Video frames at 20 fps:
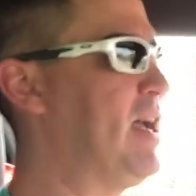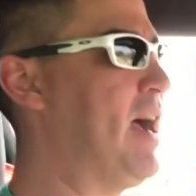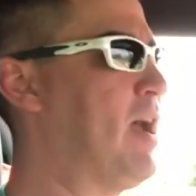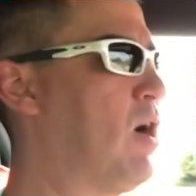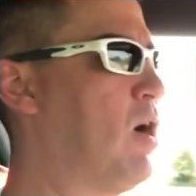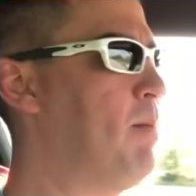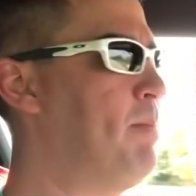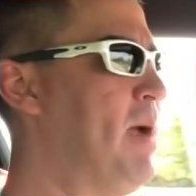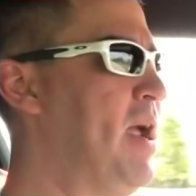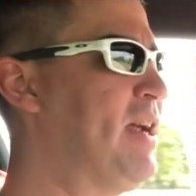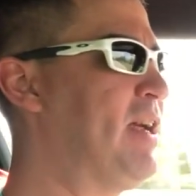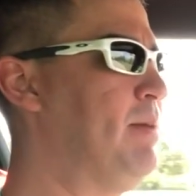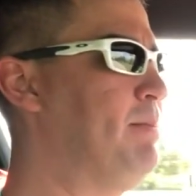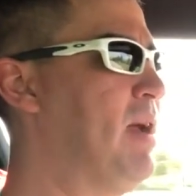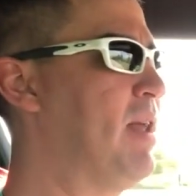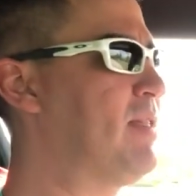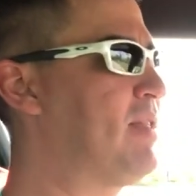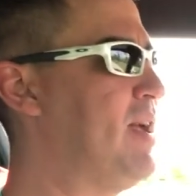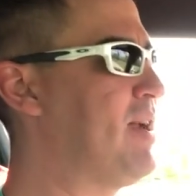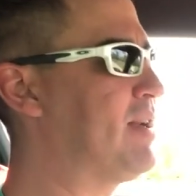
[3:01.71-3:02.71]
that are making me
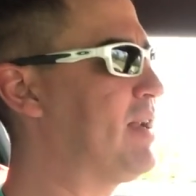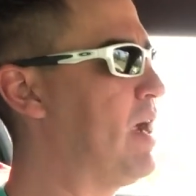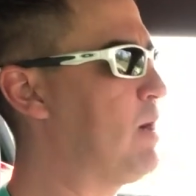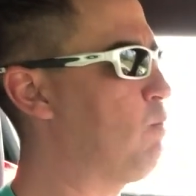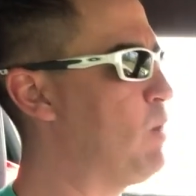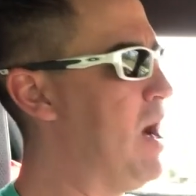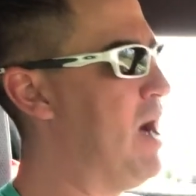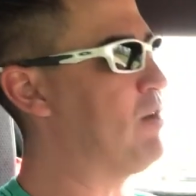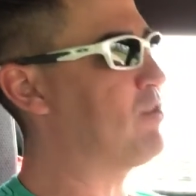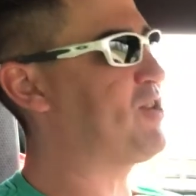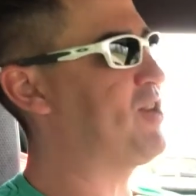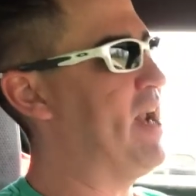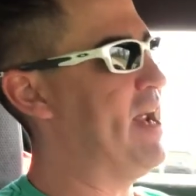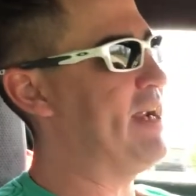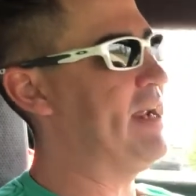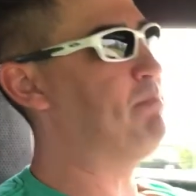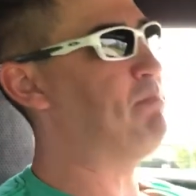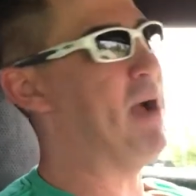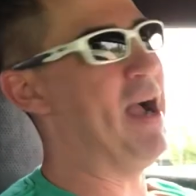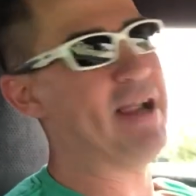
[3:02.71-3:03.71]
think like, wow, should I
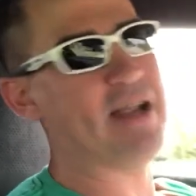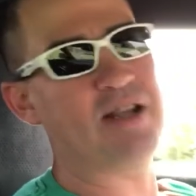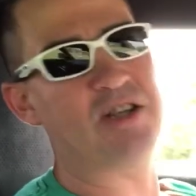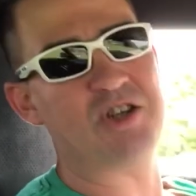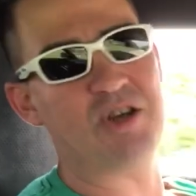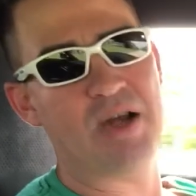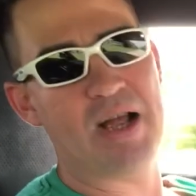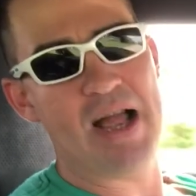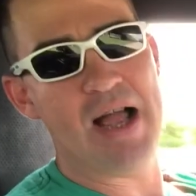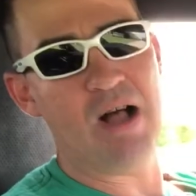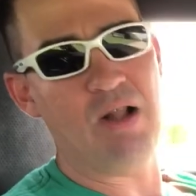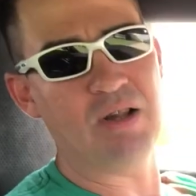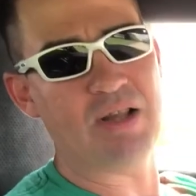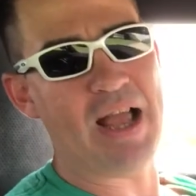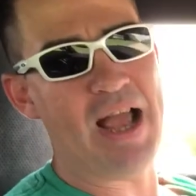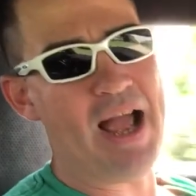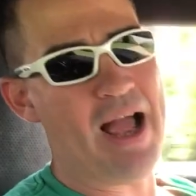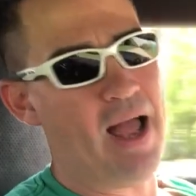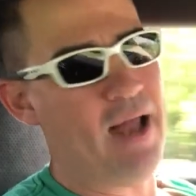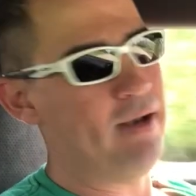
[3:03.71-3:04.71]
get back into a
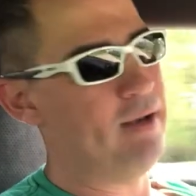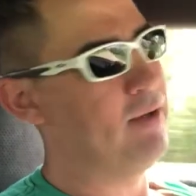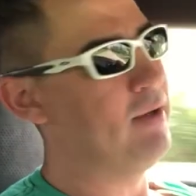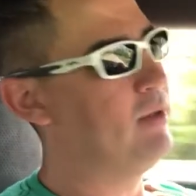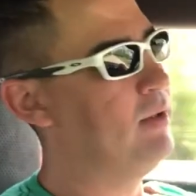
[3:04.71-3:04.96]
Hellcat?